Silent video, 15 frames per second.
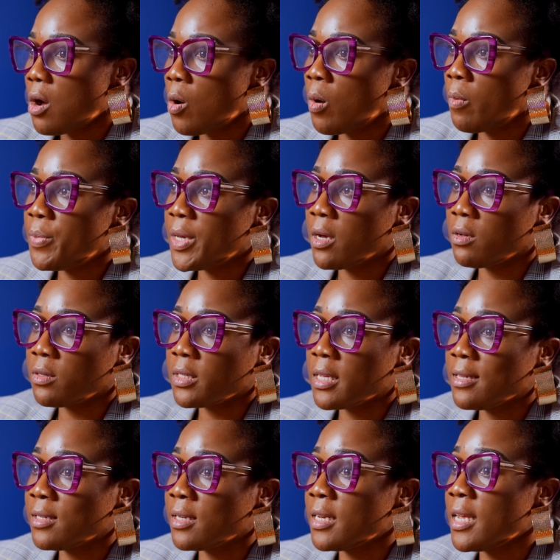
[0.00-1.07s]
or because
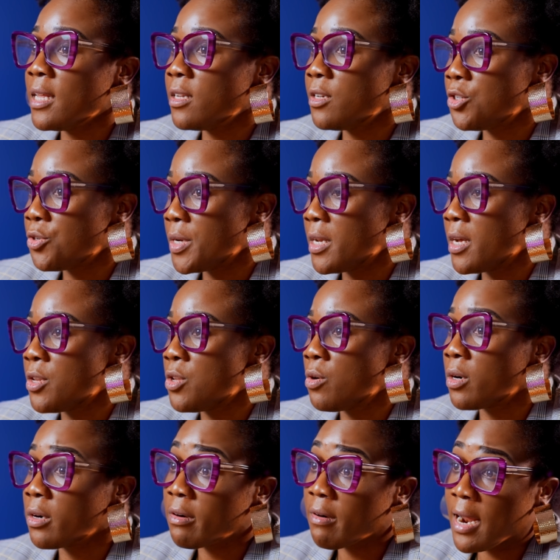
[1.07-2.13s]
he's an illiterate and
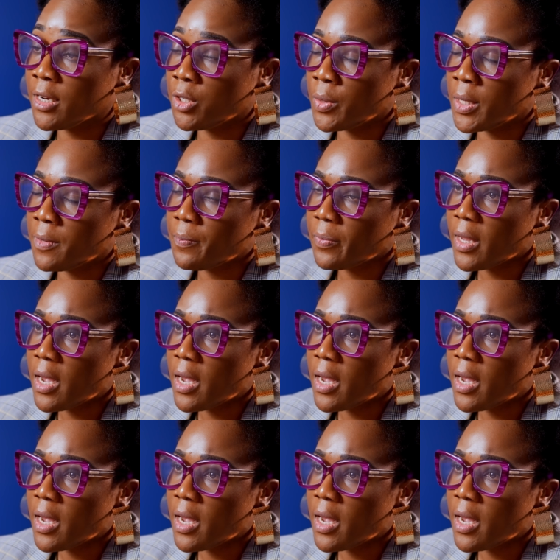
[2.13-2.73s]
you're a graduate?